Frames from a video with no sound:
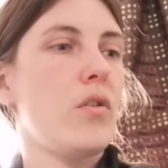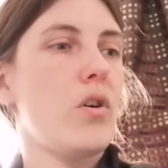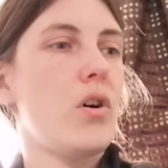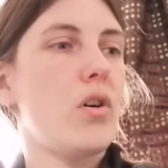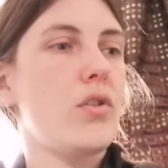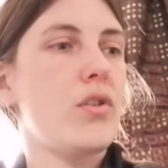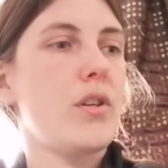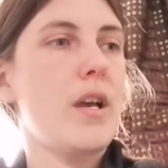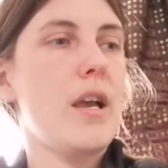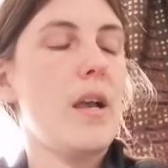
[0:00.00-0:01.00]

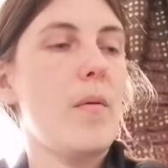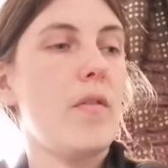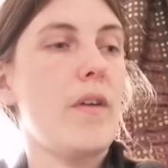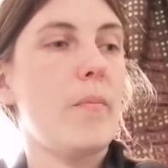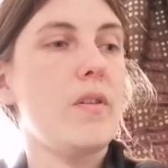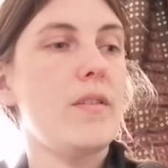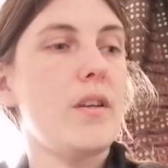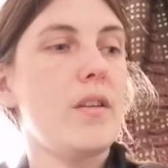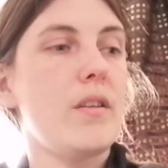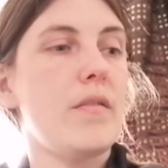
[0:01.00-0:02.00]
got off
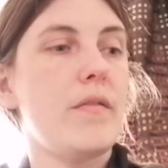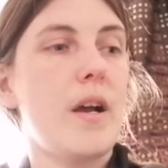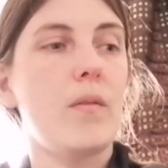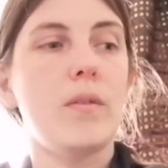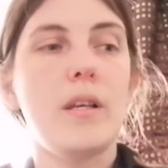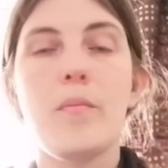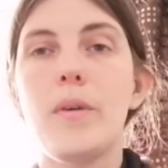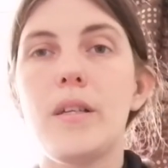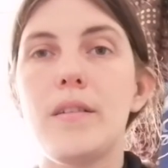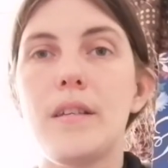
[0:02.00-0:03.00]
Amazon The Foundling
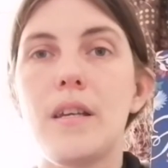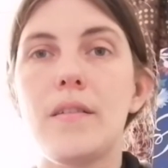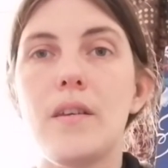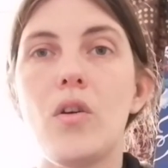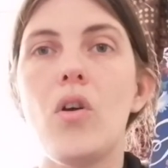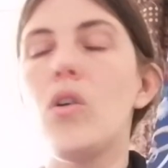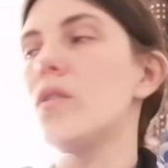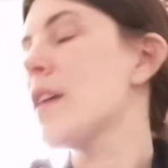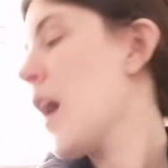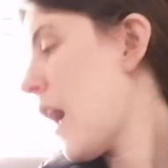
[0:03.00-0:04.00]
by Stacey
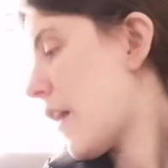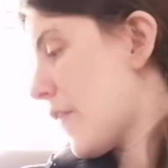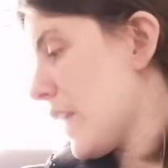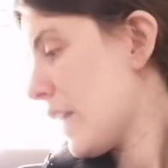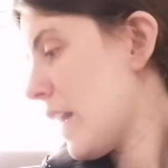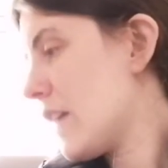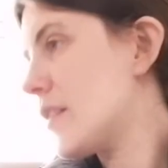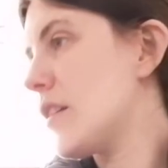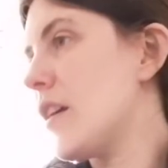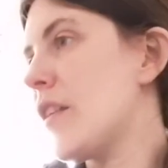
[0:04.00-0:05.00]
Halls. I think I
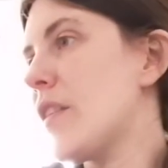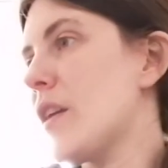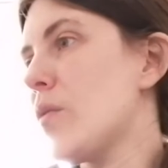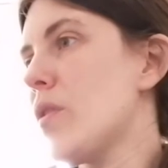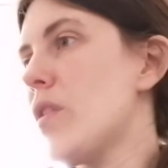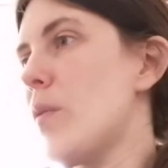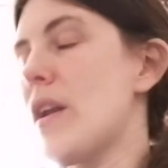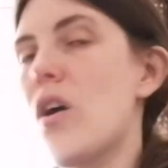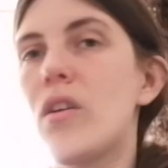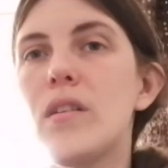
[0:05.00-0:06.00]
had a thing where I
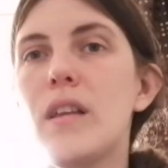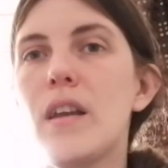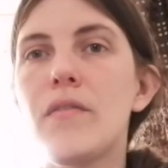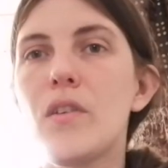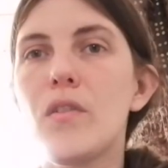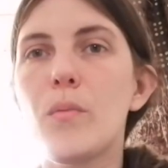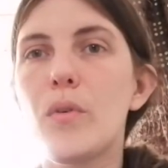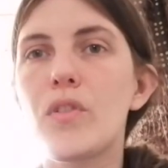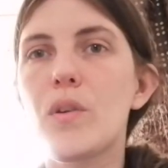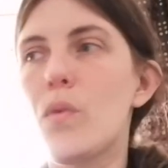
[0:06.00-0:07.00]
went on and like a few of the
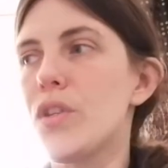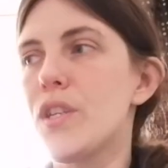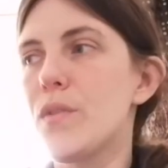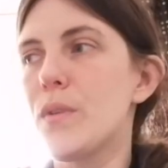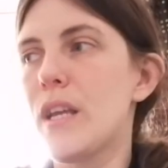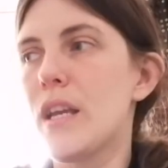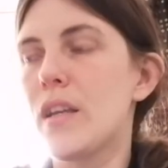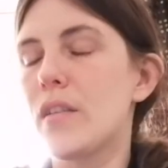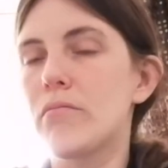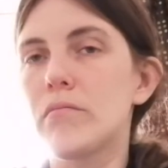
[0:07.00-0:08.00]
books I wanted were
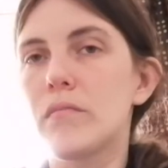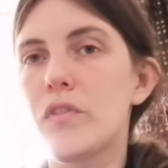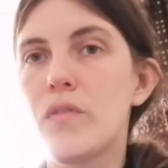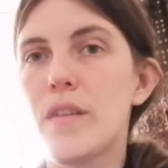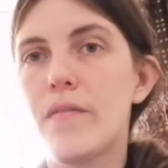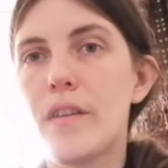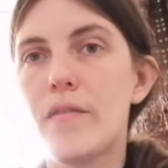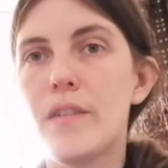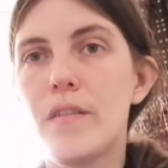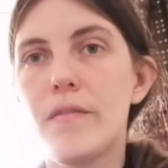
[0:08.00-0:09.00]
like
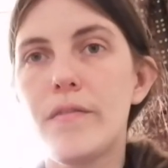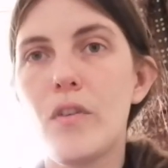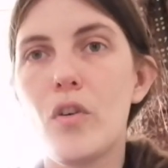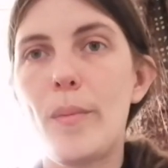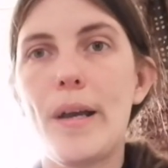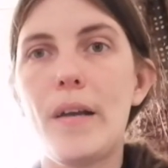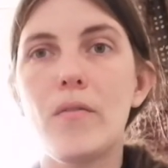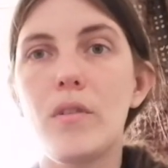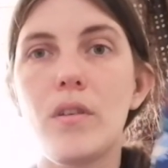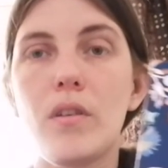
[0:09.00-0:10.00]
£3.50,
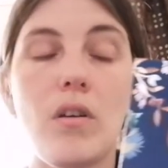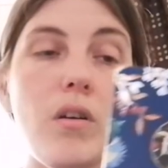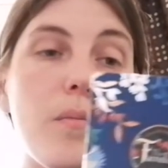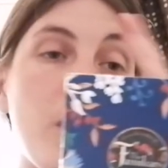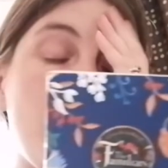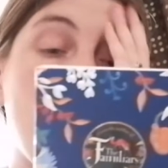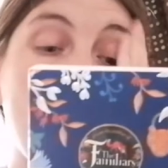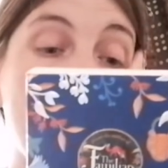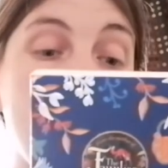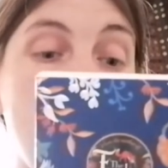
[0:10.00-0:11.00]
£4, and I thought, I'm
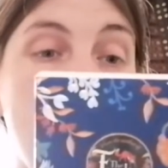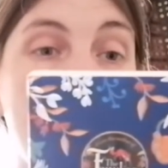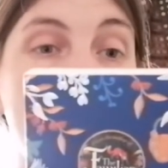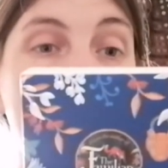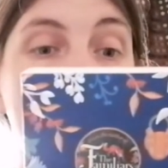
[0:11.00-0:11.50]
going for it.